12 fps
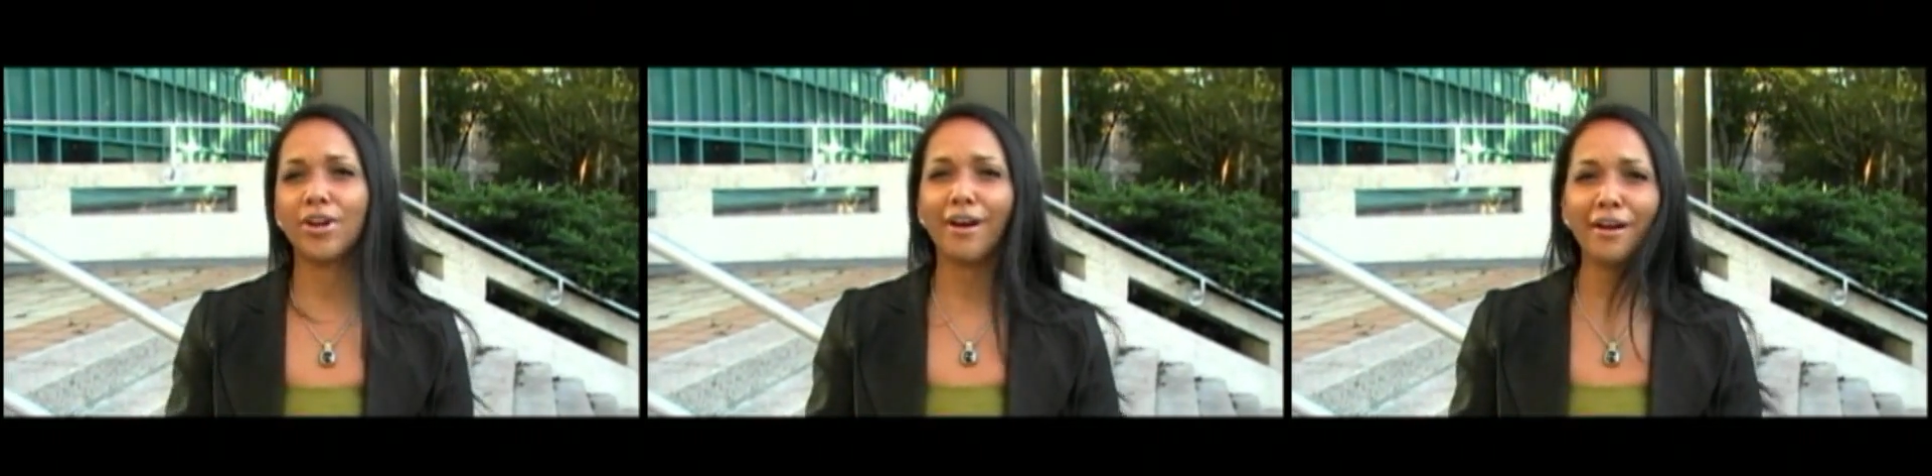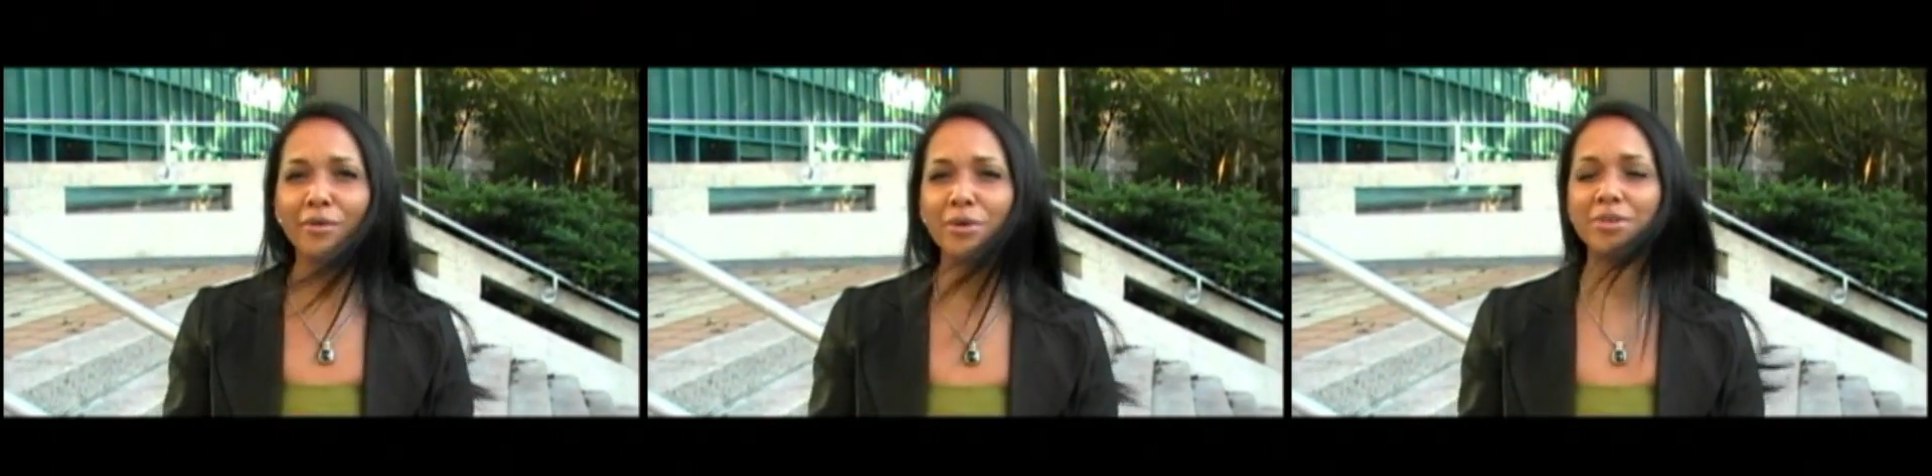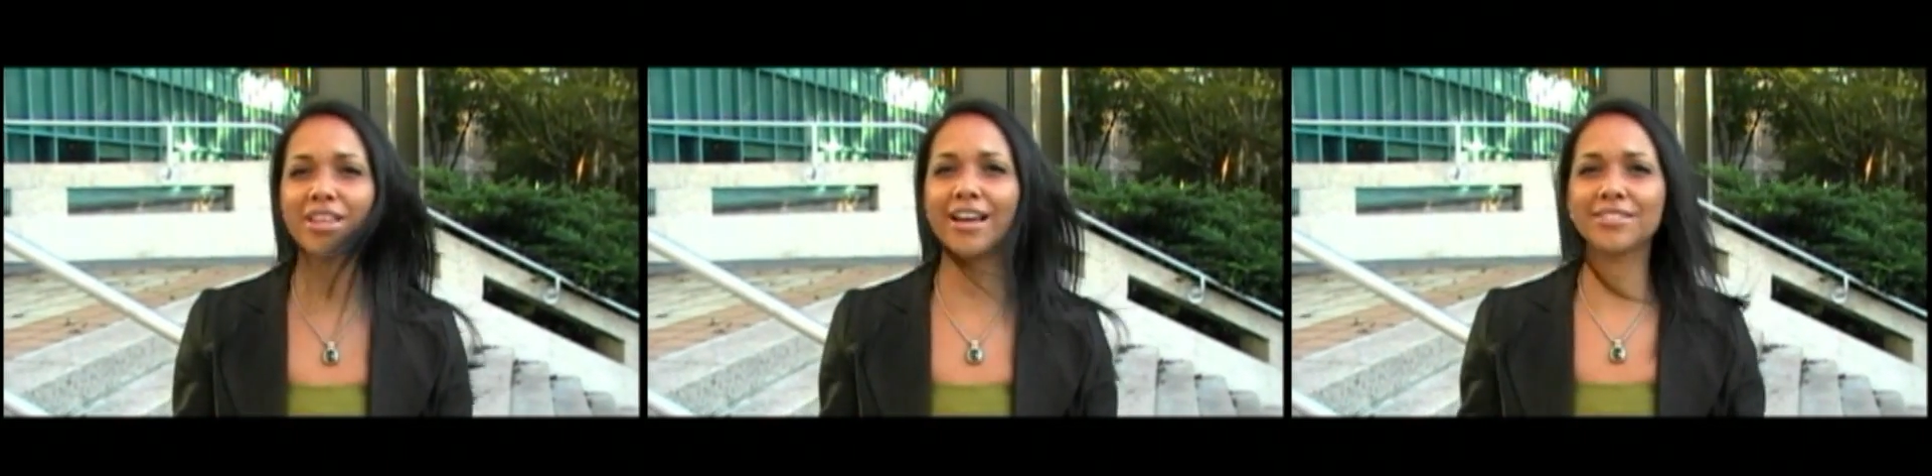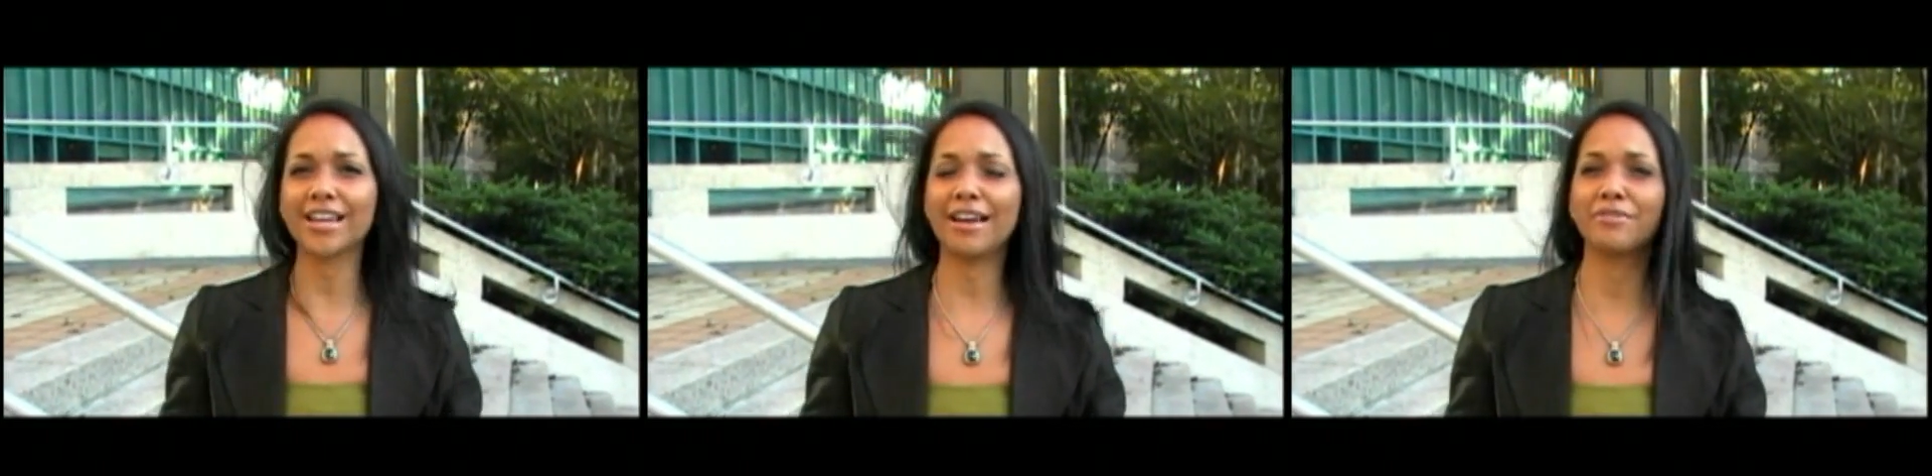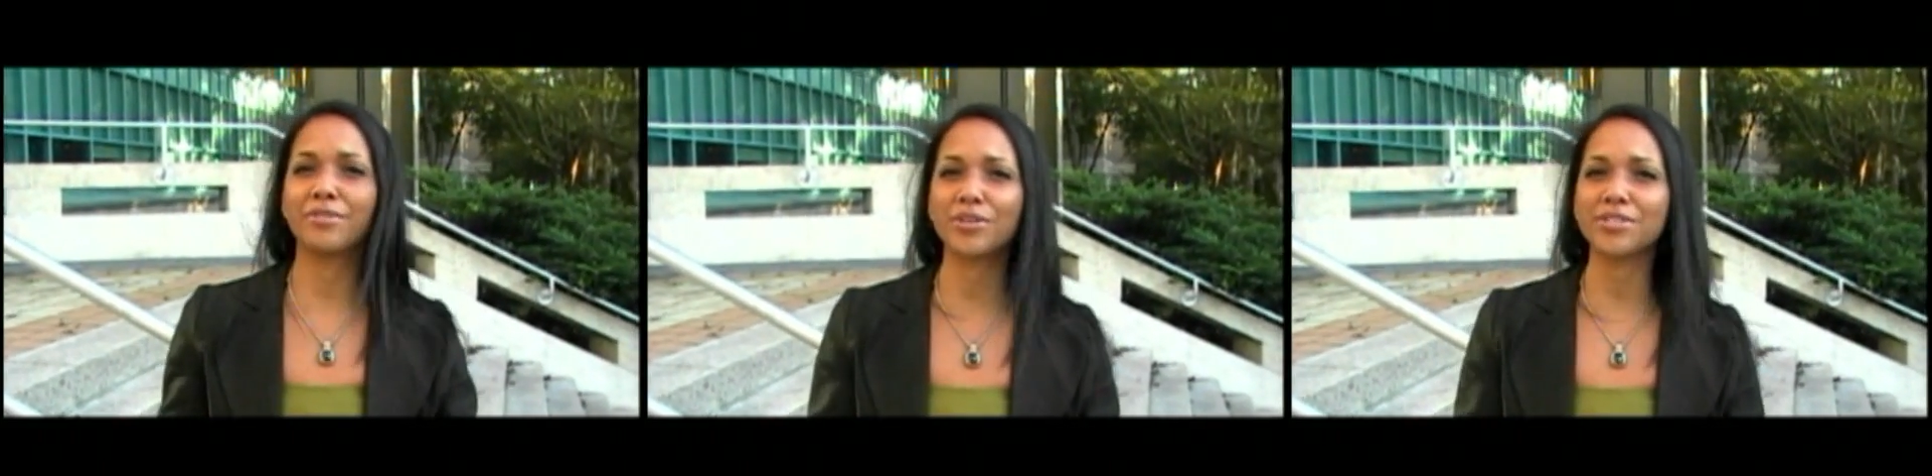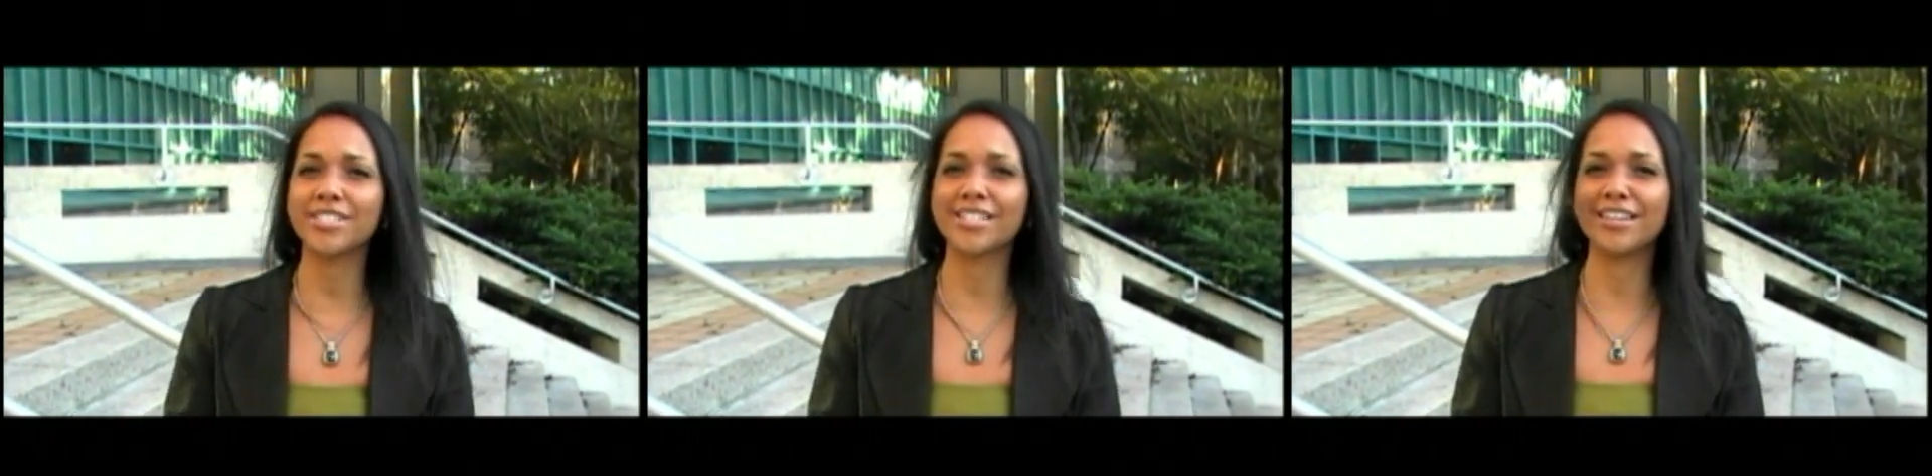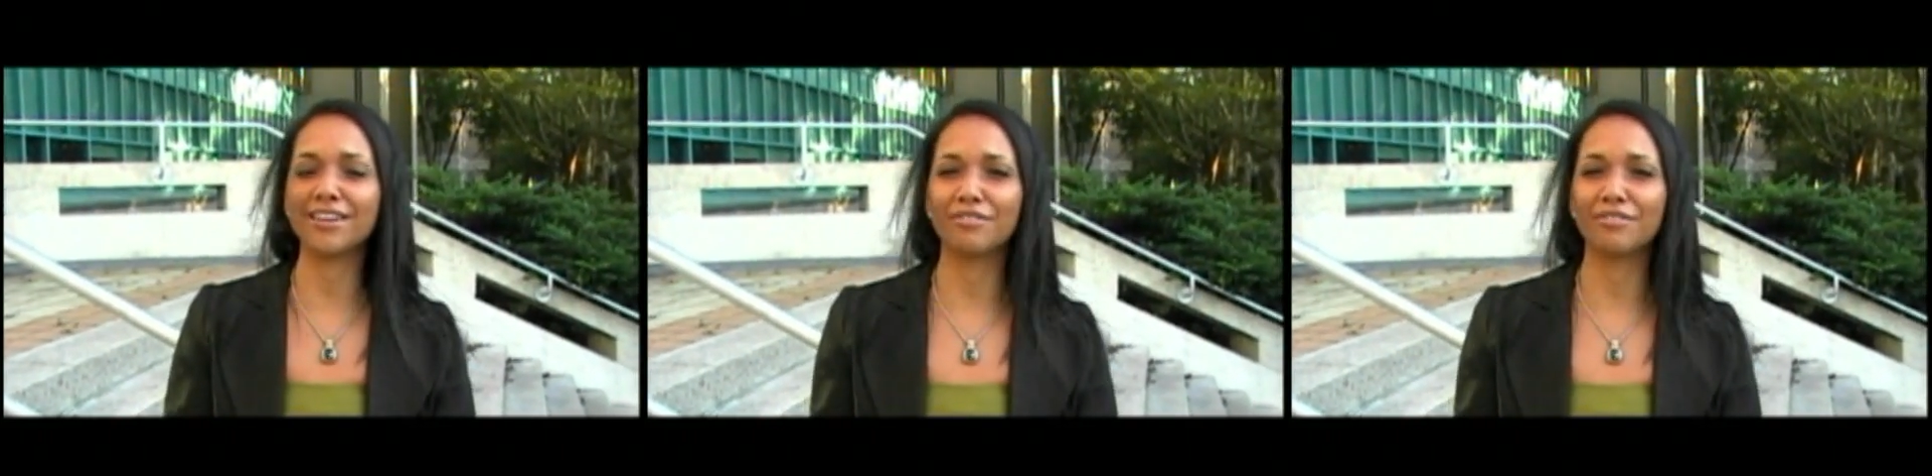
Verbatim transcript: what are we without diversity?